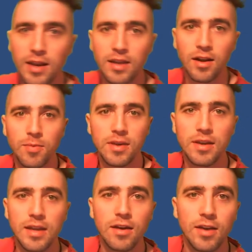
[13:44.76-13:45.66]
an update
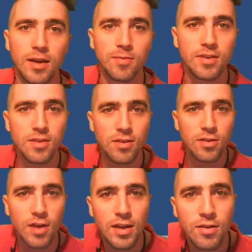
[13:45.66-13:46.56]
here, okay, position
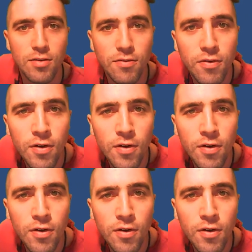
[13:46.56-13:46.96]
change of,